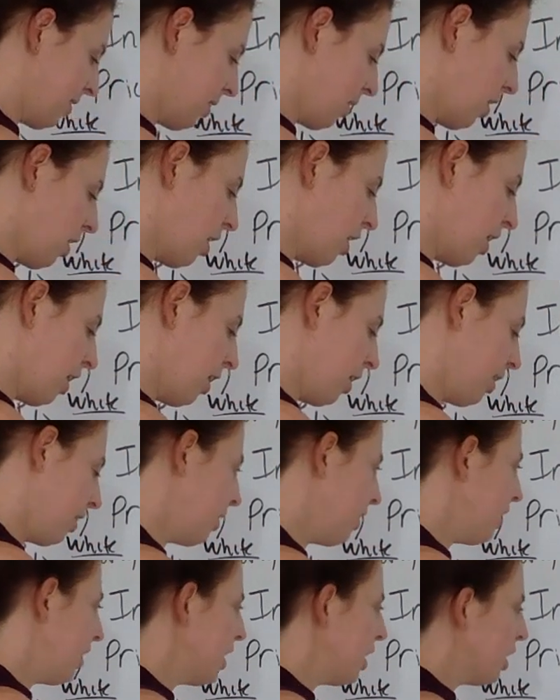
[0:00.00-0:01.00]

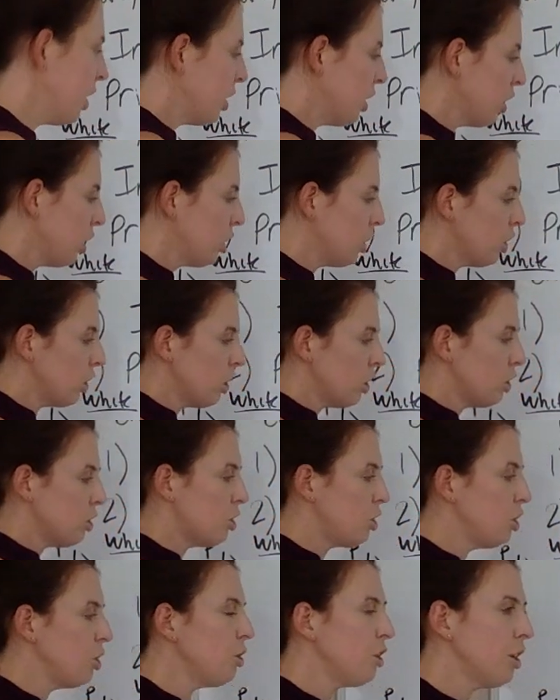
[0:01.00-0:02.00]
are
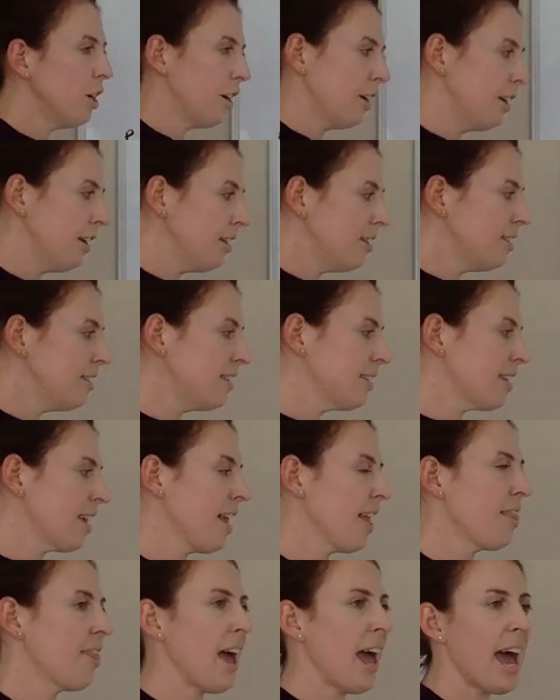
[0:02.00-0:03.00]
two goods
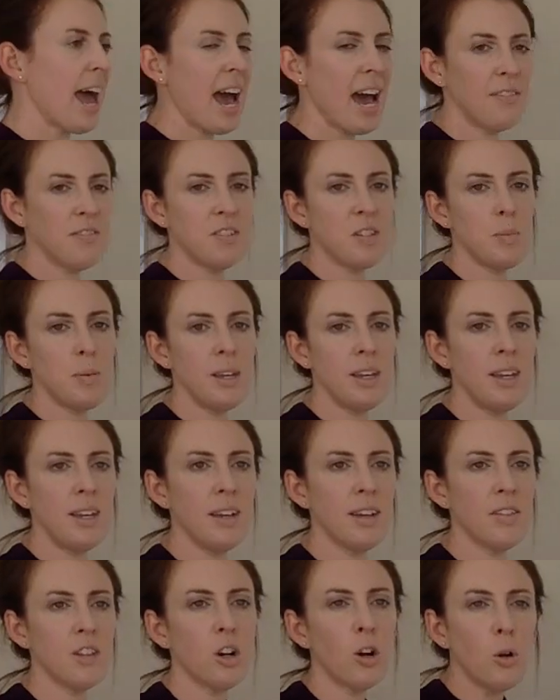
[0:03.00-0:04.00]

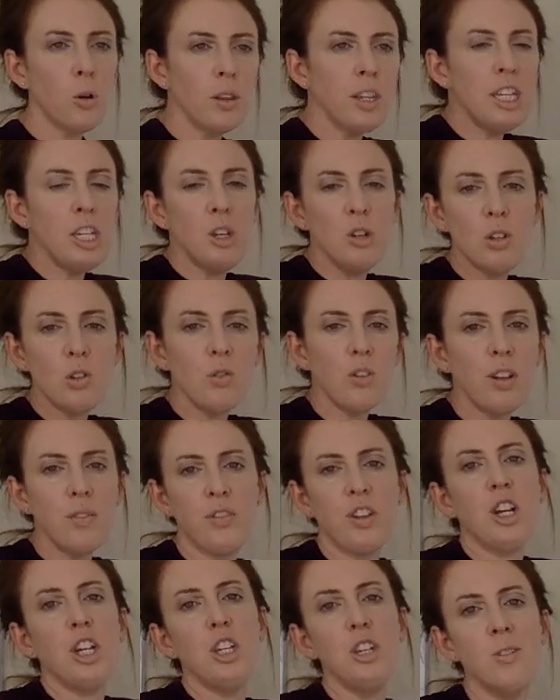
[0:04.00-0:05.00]
that are only useful if
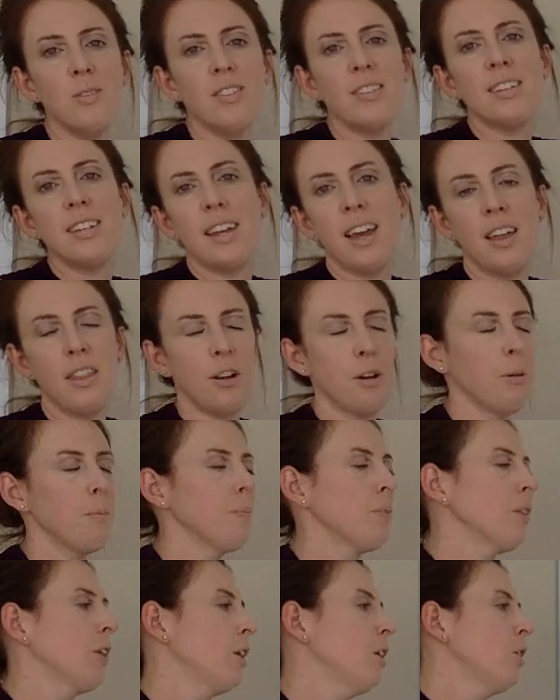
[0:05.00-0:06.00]
they're used together.
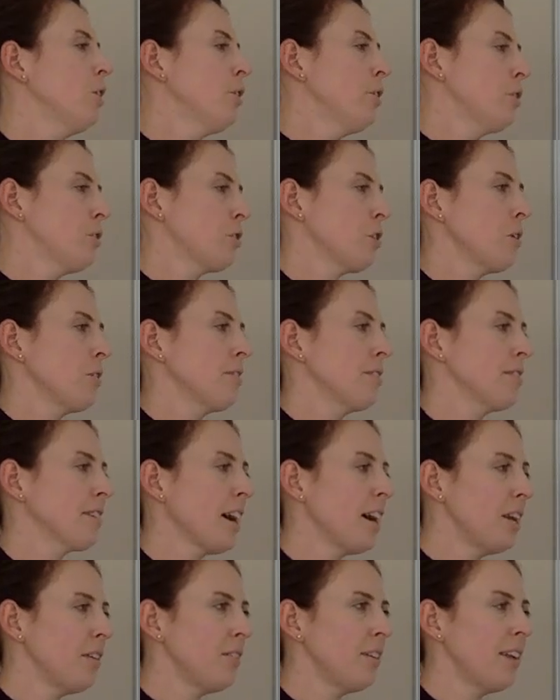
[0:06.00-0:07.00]
So this is
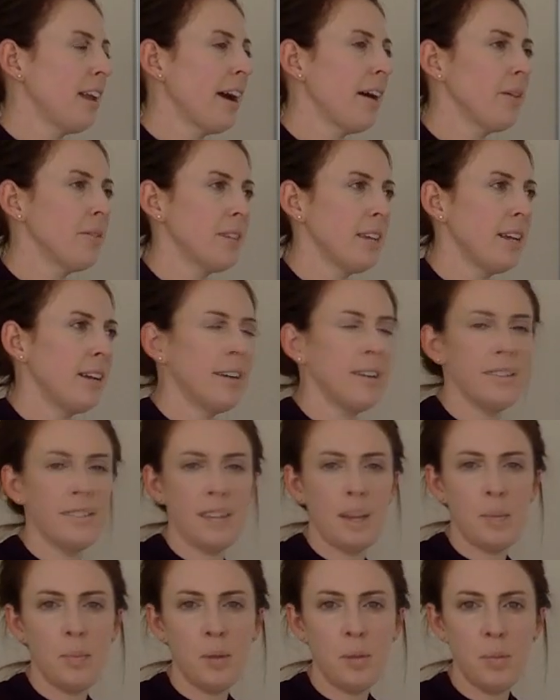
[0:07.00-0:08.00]
kind of an outdated
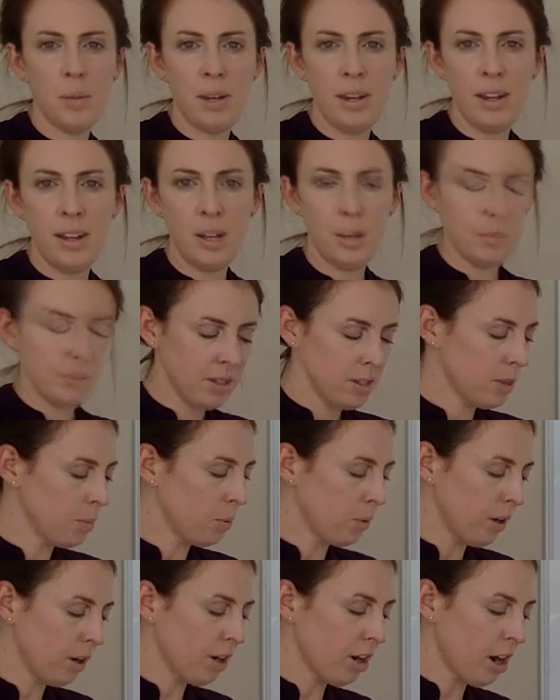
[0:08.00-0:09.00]
example, but it helps get the
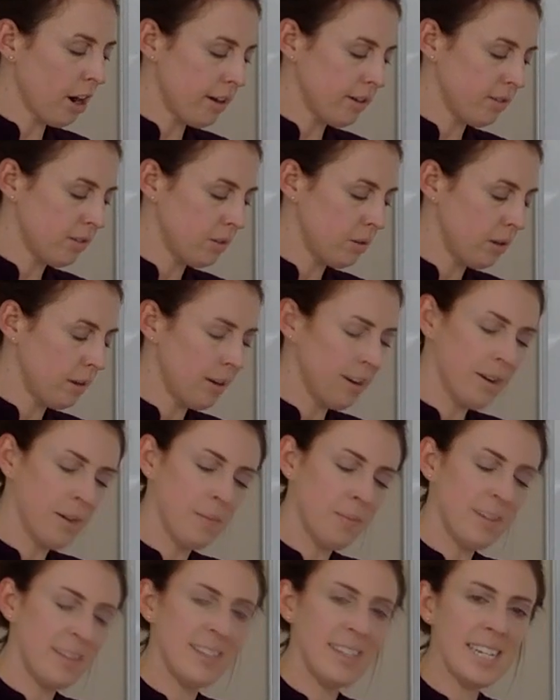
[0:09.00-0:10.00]
point across.
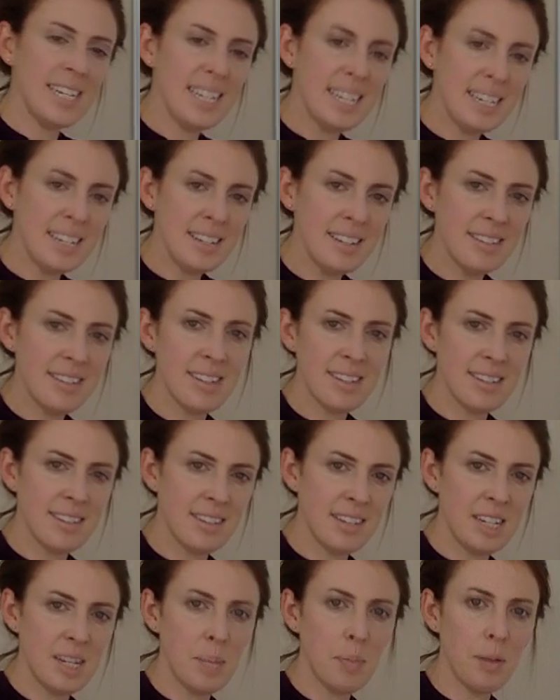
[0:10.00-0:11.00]
CDs and
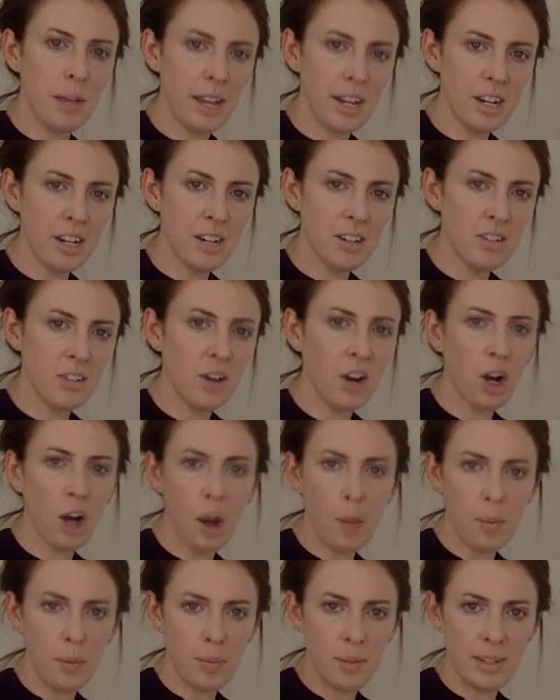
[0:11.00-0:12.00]
CD players are
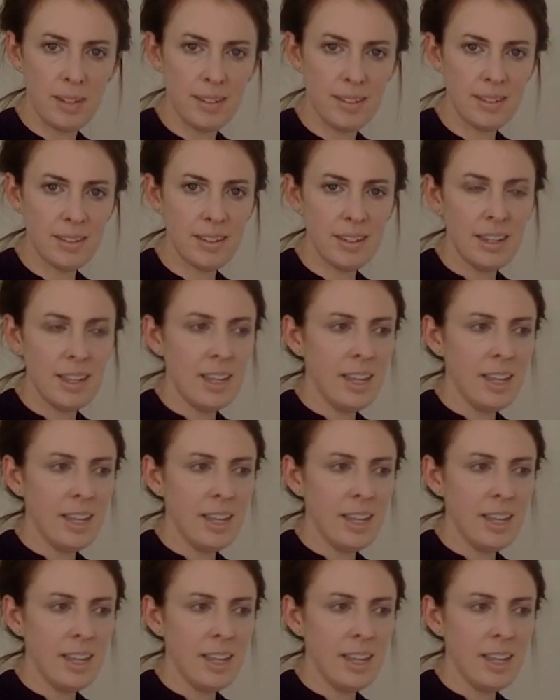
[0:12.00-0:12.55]
complements.